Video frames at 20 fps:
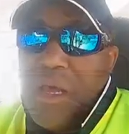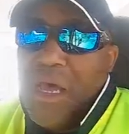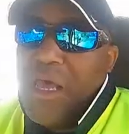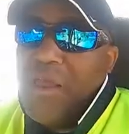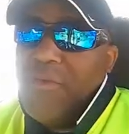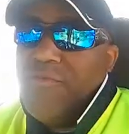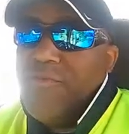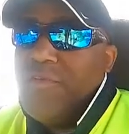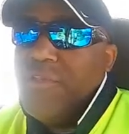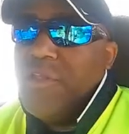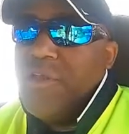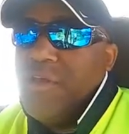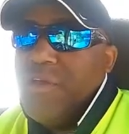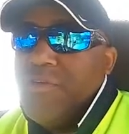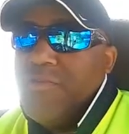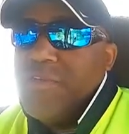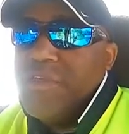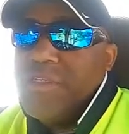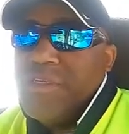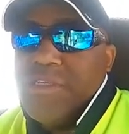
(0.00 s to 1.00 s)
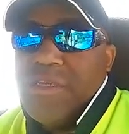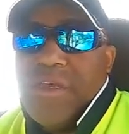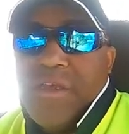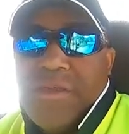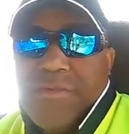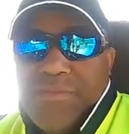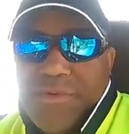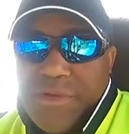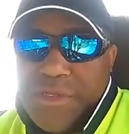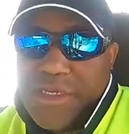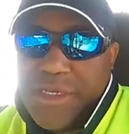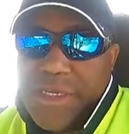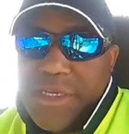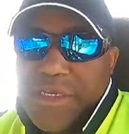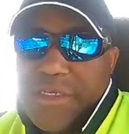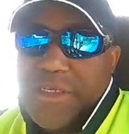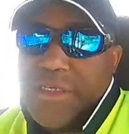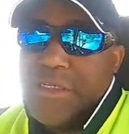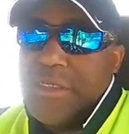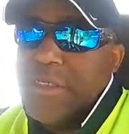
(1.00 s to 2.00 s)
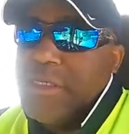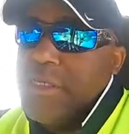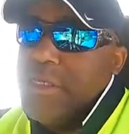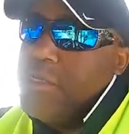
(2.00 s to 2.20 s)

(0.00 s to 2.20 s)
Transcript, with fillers: mindful of is sun protection.